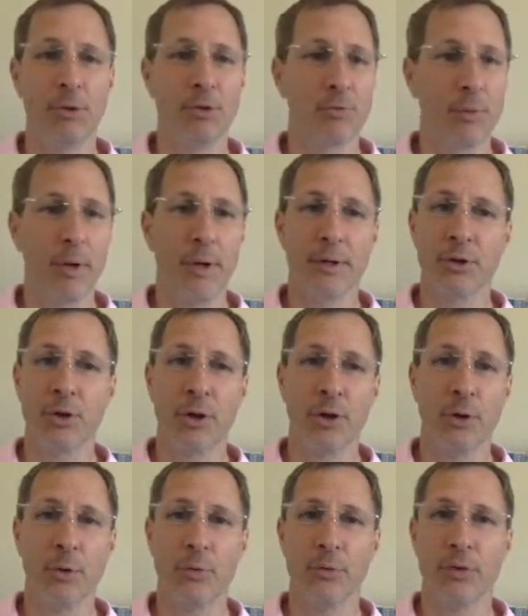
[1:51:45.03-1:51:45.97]
Maybe try
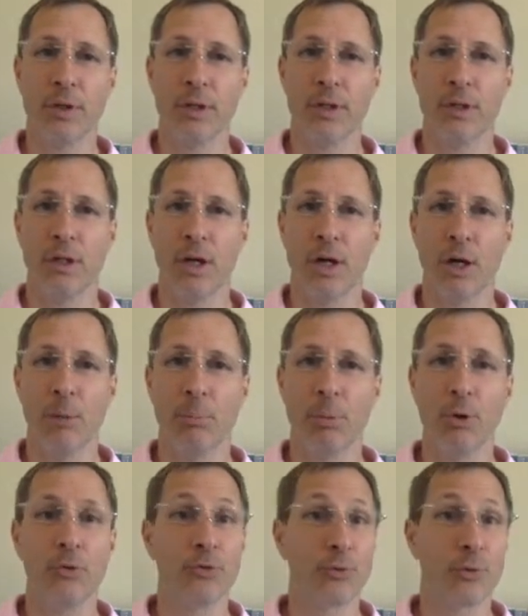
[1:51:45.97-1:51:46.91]
and code the
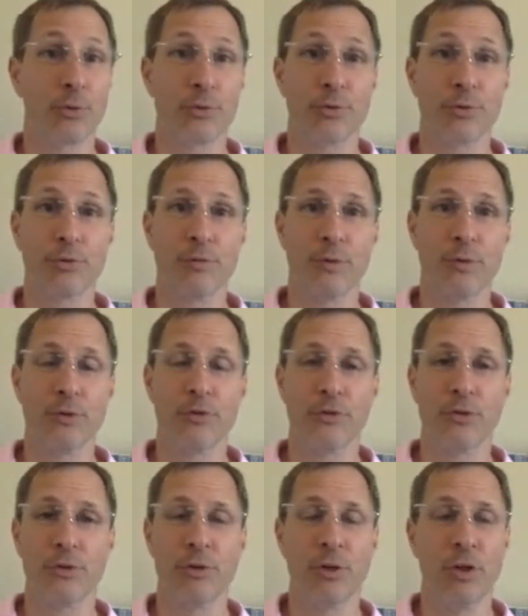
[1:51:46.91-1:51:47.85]
post-order
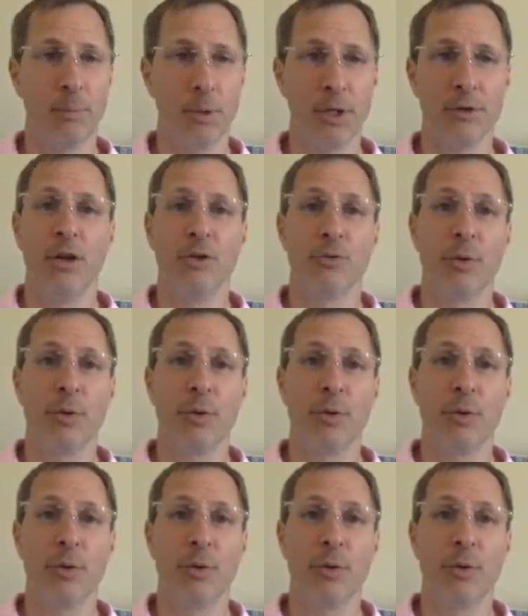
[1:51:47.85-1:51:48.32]
traversal